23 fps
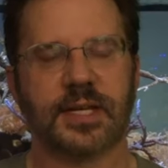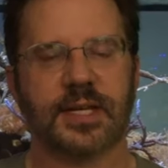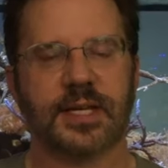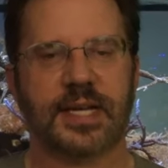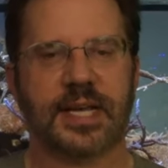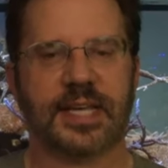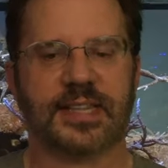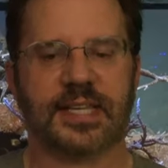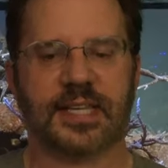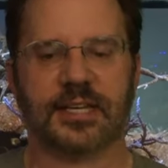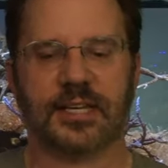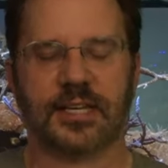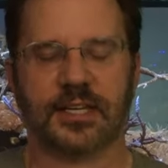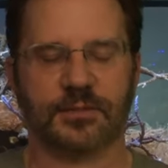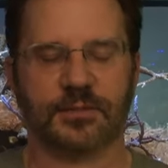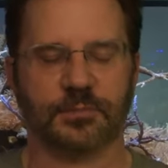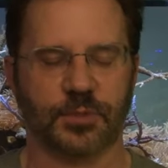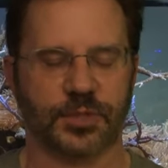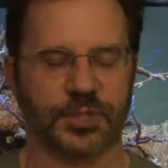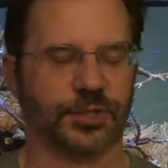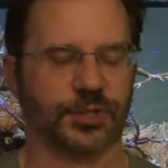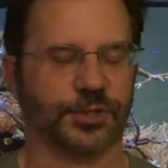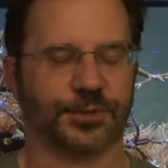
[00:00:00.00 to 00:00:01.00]
And then
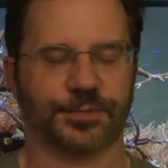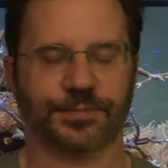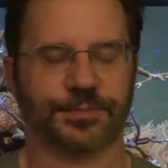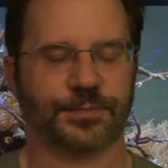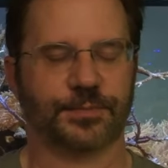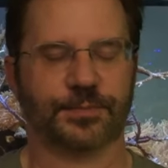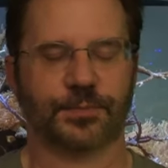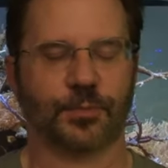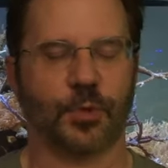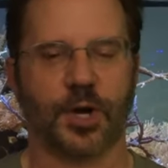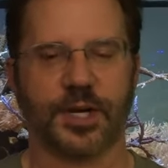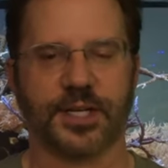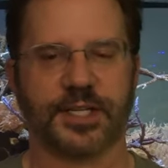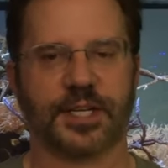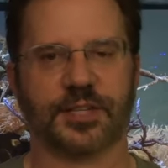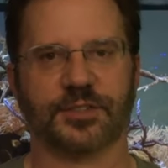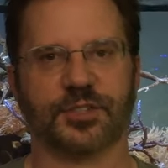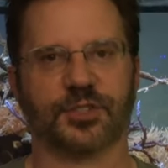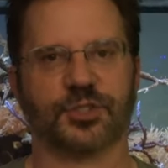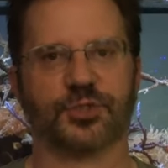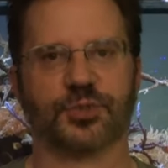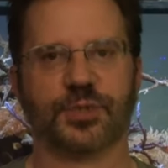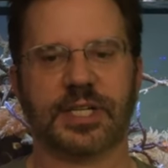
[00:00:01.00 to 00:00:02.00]
when you're walking down
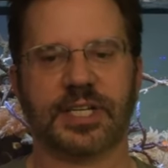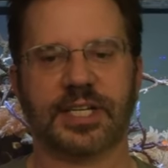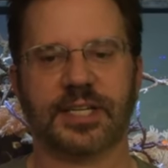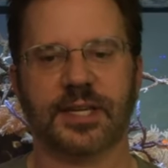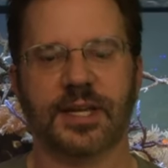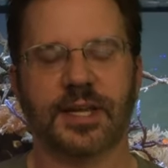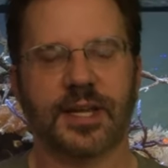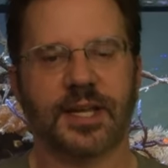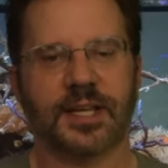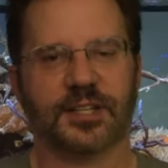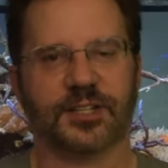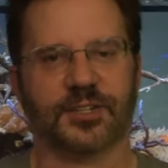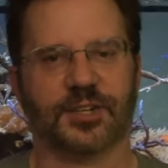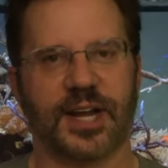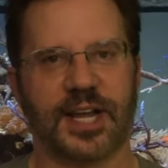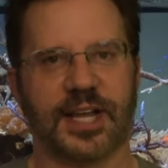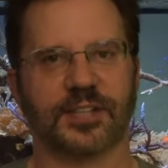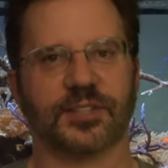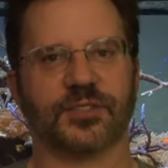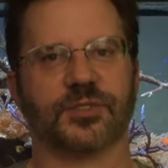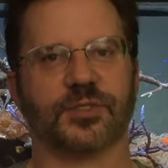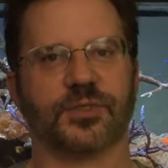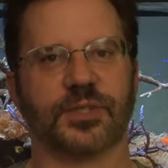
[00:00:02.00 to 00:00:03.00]
the street, your
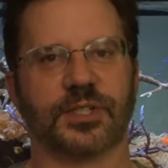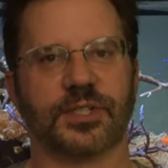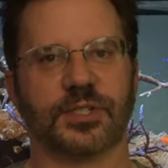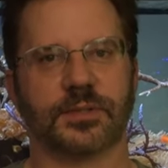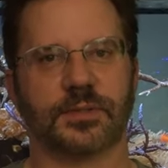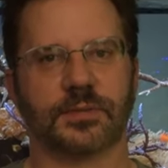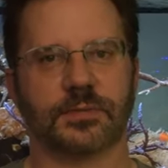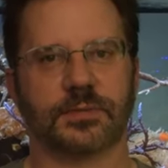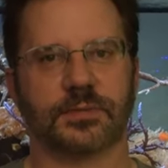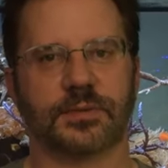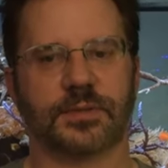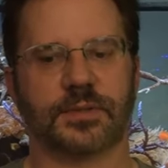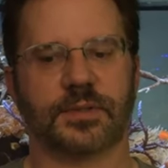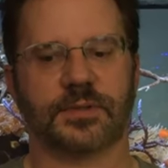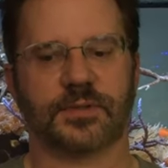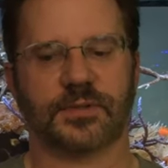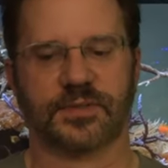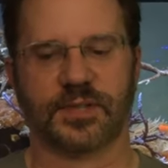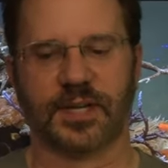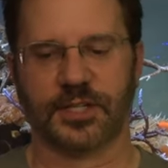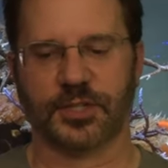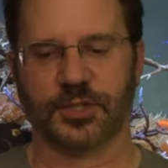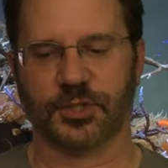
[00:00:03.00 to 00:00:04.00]
hands are in
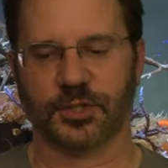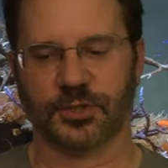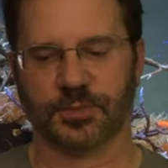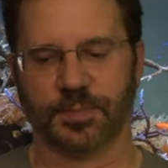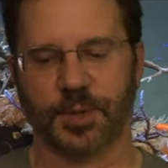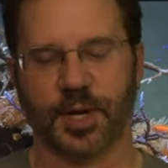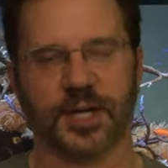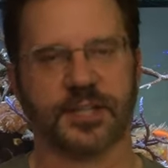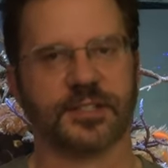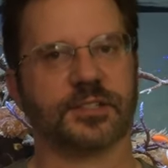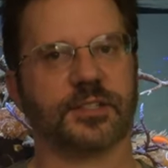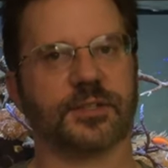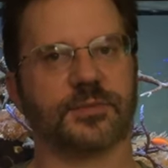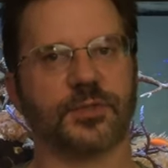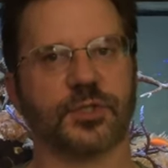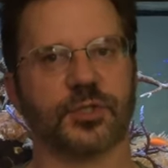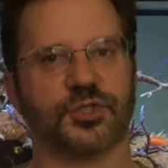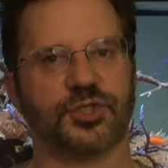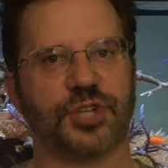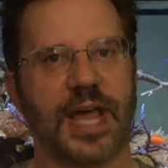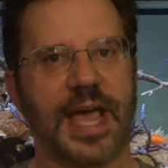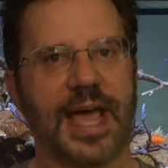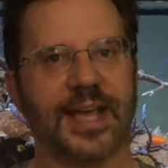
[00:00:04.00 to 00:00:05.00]
inside your pockets of your
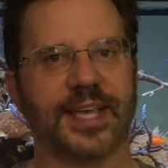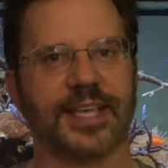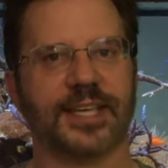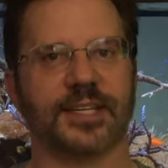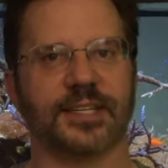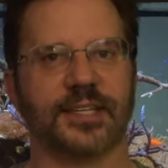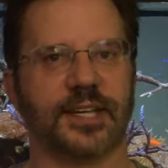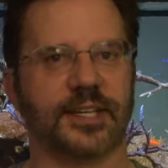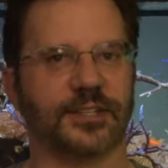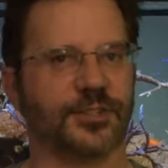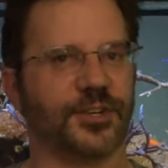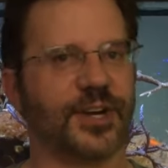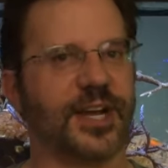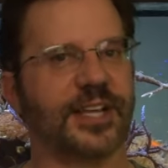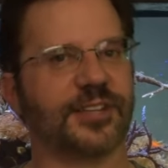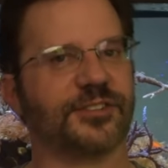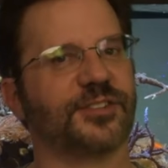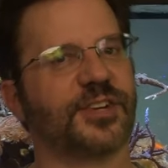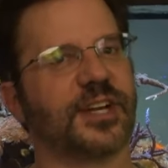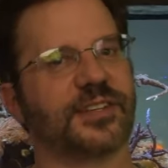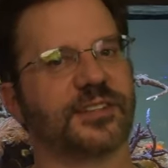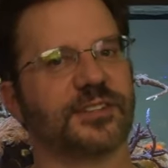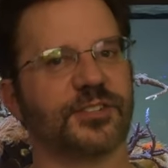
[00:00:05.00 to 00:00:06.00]
jacket and your hands
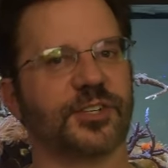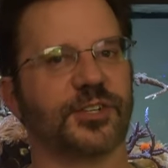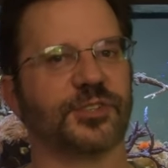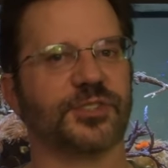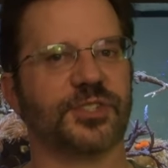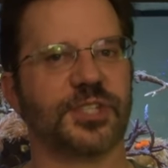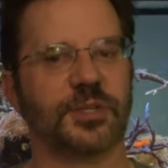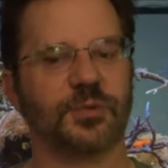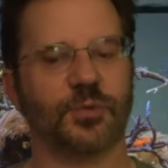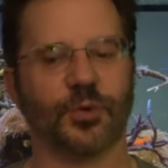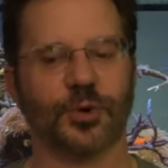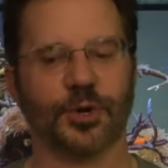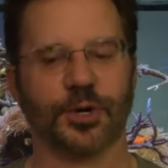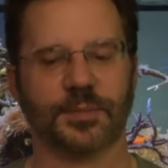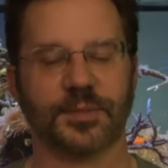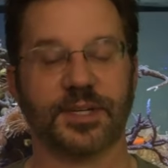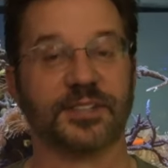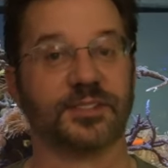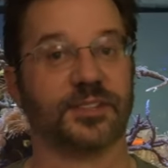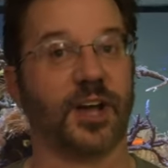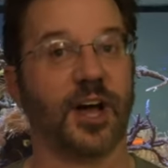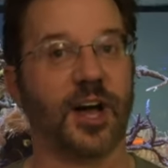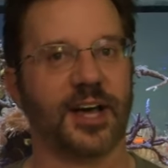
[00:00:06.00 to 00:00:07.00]
are nice and toasty warm
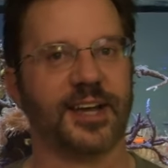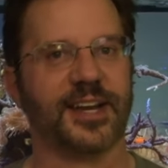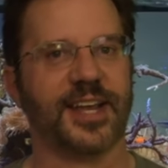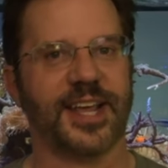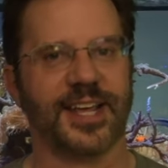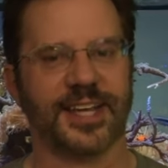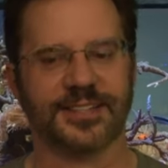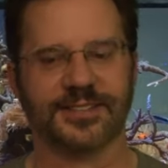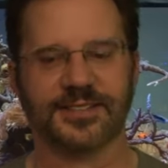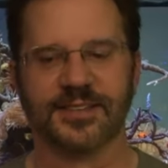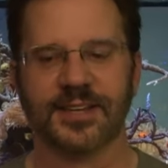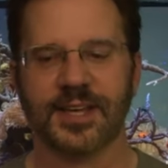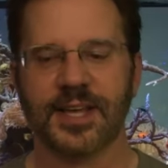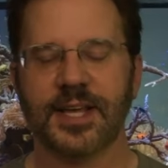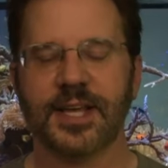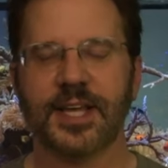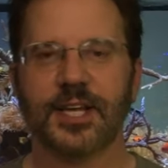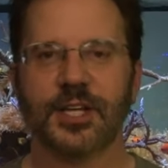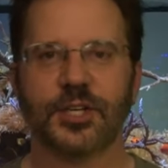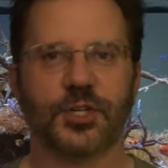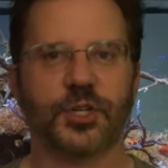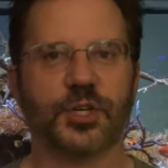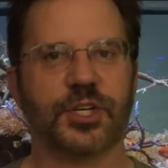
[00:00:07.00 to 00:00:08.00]
because of hot hands,
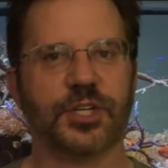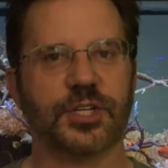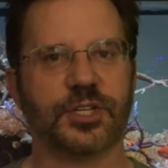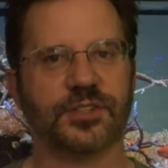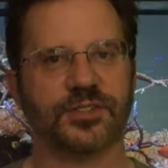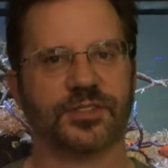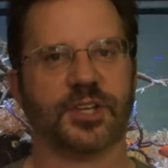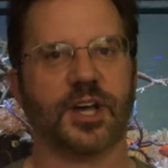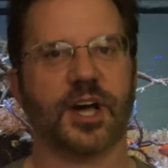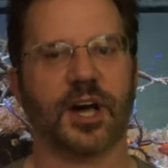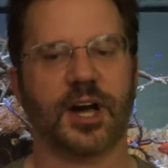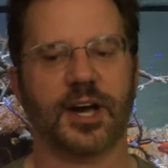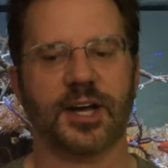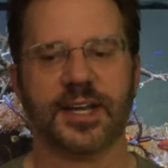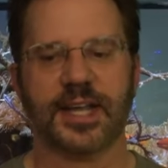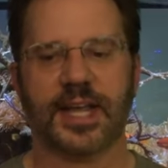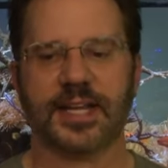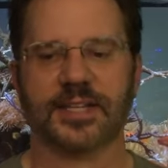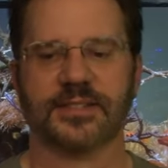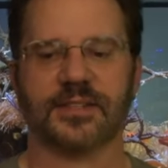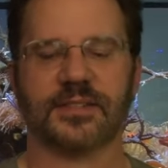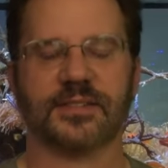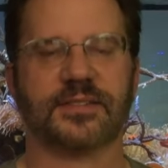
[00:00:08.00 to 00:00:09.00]
you can use the hot
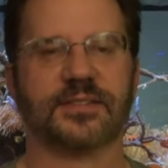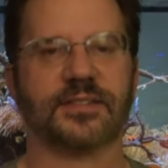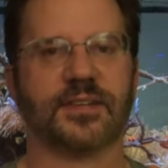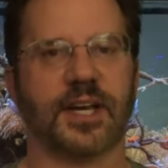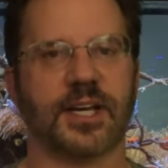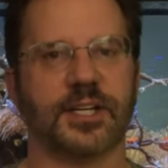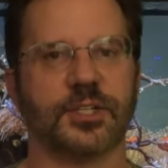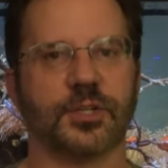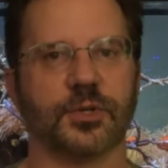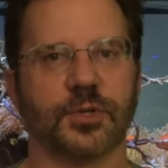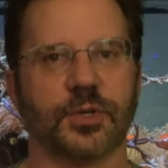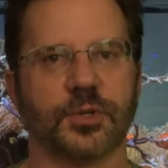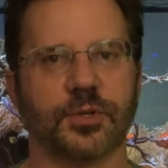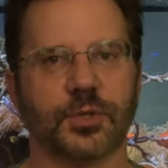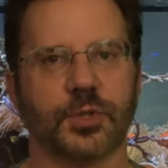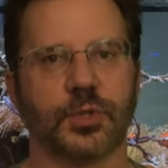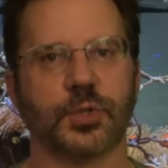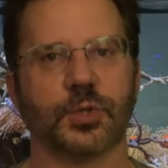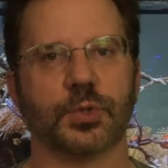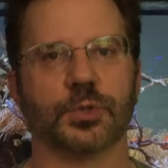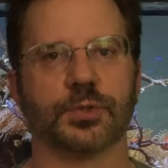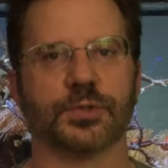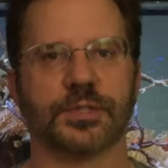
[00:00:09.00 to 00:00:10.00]
hands inside your little
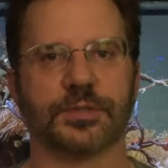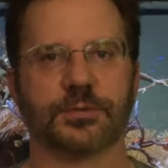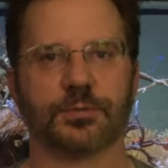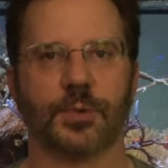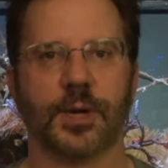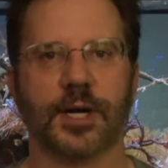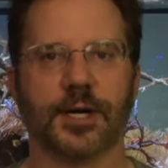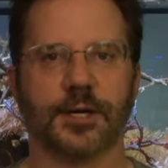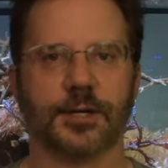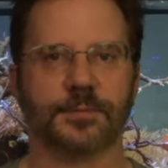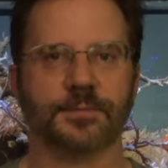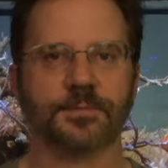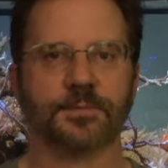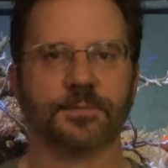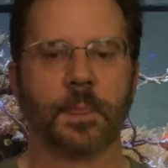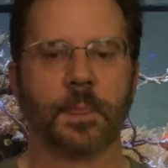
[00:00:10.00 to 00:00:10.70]
cooler as well.